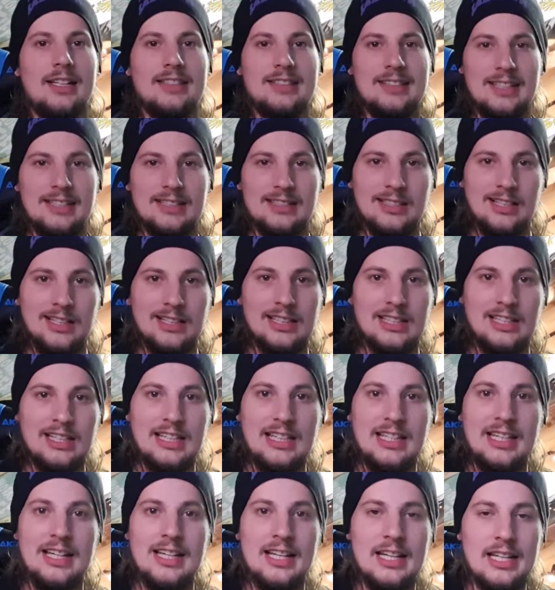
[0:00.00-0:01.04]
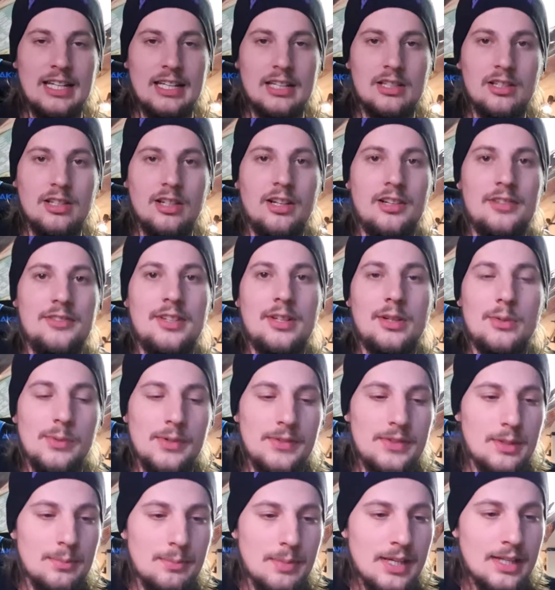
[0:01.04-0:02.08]
did not get in contact
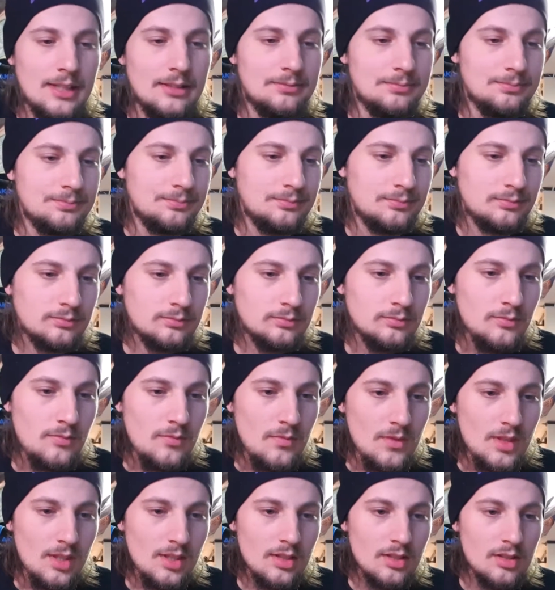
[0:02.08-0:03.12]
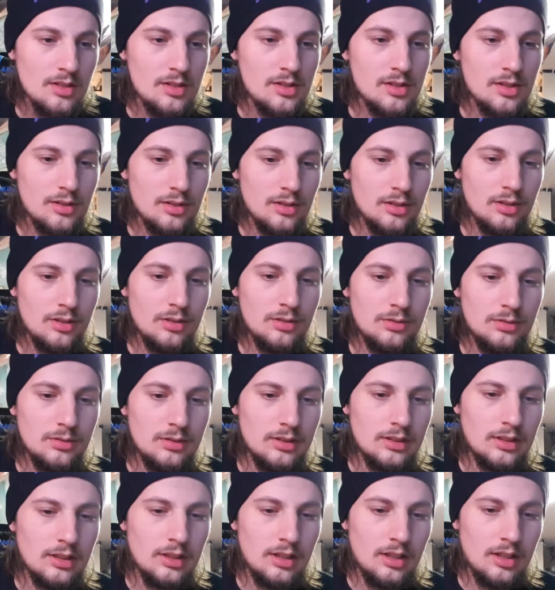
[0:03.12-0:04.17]
with the band. So
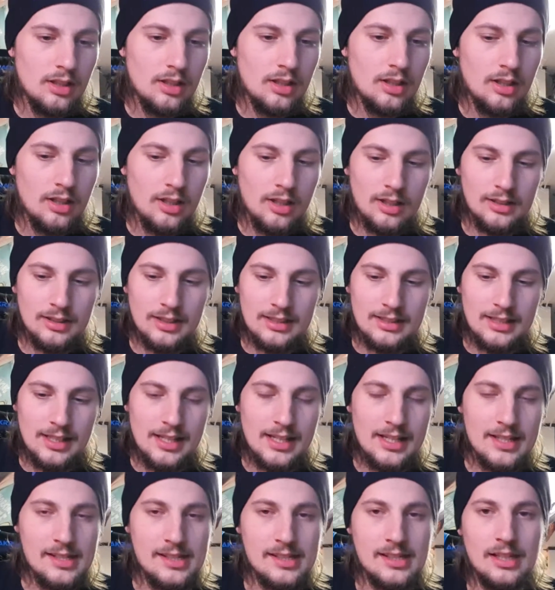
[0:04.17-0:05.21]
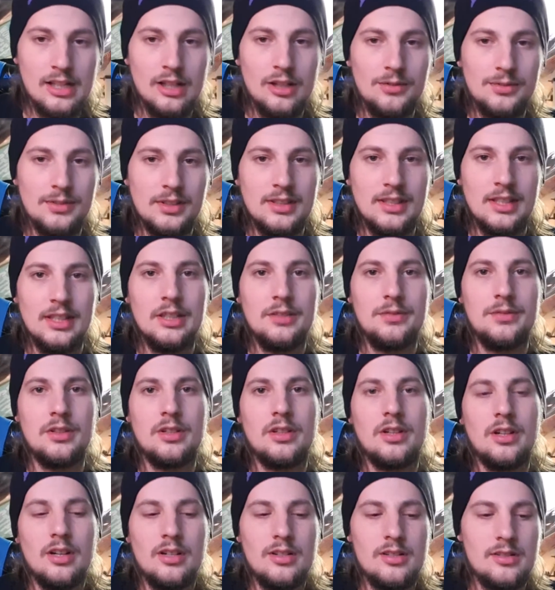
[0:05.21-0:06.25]
on the day itself, day of the
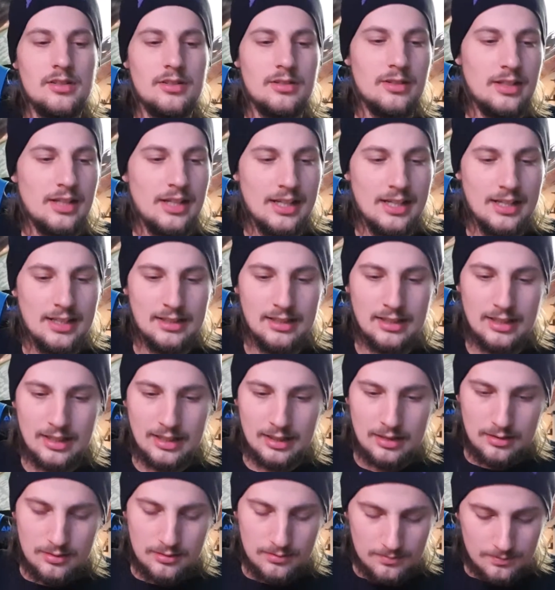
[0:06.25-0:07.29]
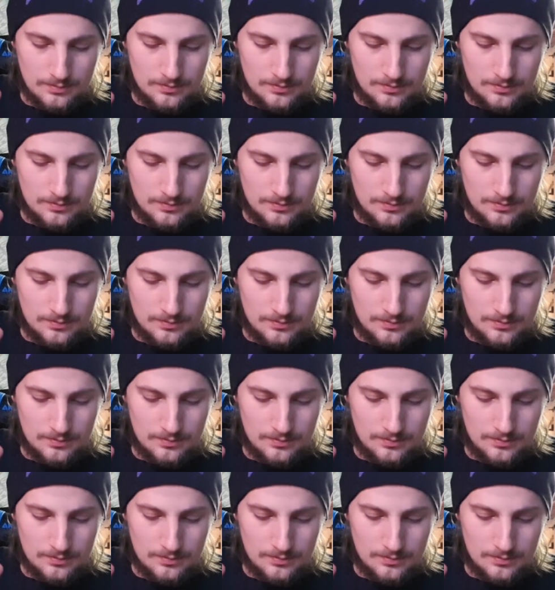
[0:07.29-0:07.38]
concert, I had like